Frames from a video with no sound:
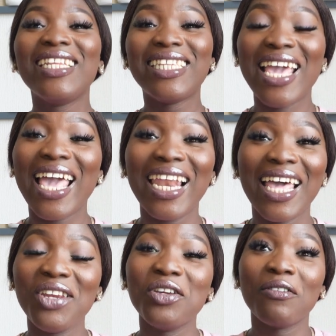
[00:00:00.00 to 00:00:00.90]

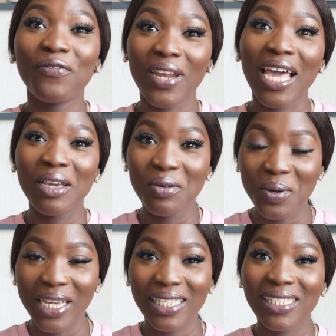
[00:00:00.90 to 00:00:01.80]
airline you're flying
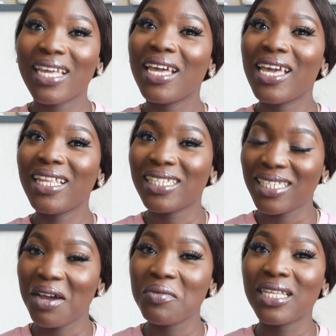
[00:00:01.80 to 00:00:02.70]
with
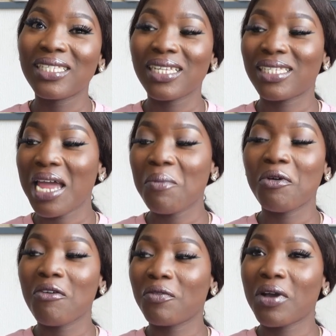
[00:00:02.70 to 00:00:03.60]
determines the type
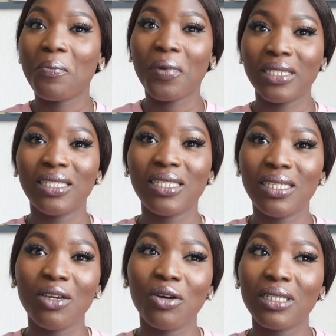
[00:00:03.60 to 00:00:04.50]
of
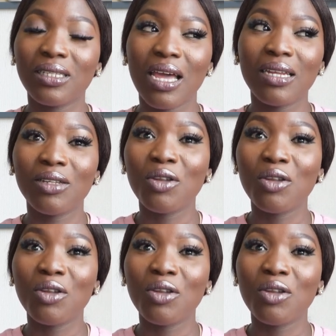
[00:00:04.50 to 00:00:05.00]
capacity or the